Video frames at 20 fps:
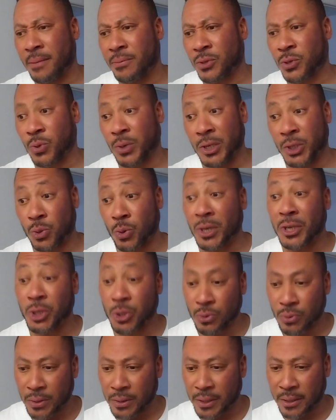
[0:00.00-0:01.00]
able,
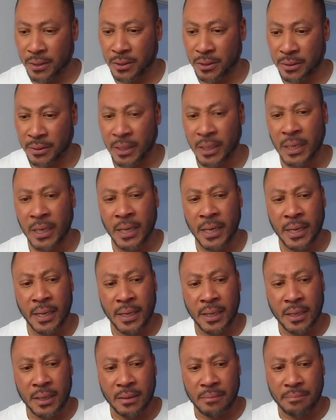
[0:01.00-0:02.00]
2022 edition.
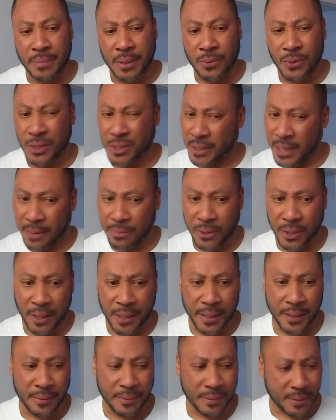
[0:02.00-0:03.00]
I wasn't able to
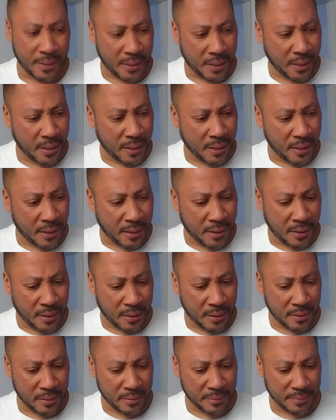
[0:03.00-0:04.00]
get
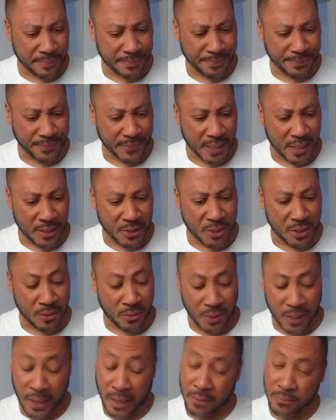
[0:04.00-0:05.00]
the, and I said,
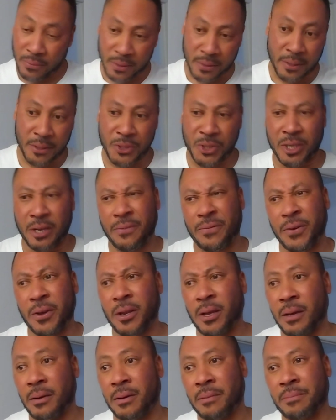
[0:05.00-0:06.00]
okay, well, there's
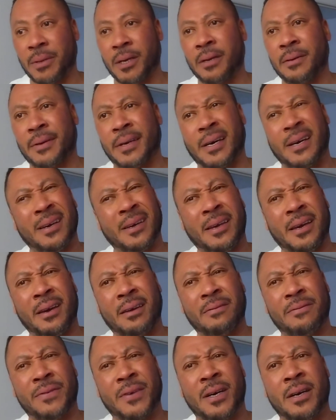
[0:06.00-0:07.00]
1050, but I
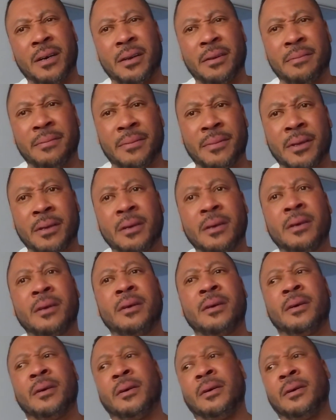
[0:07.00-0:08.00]
can't find
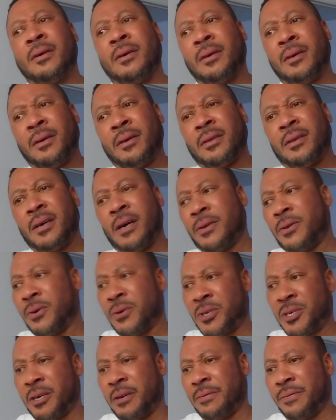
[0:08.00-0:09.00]
the other
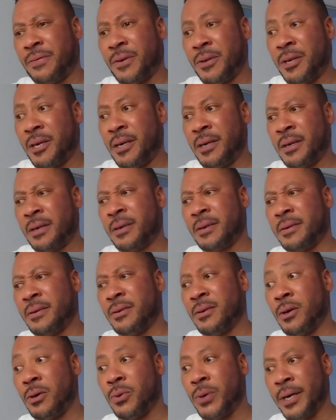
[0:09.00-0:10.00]
1050
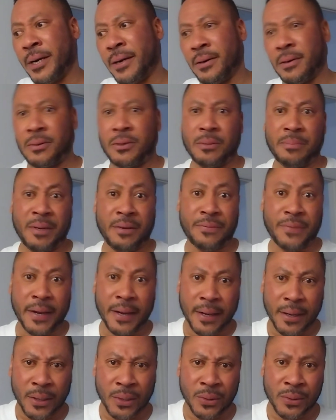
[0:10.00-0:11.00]
nowhere to be
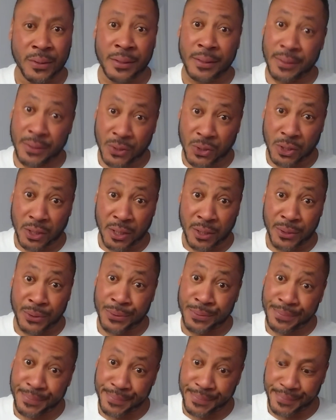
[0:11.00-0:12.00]
found.
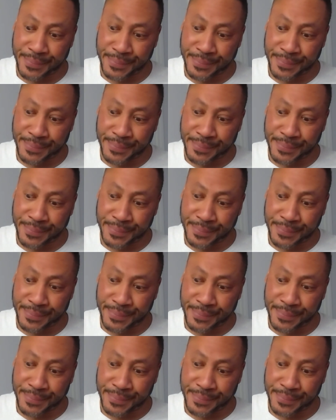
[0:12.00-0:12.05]
So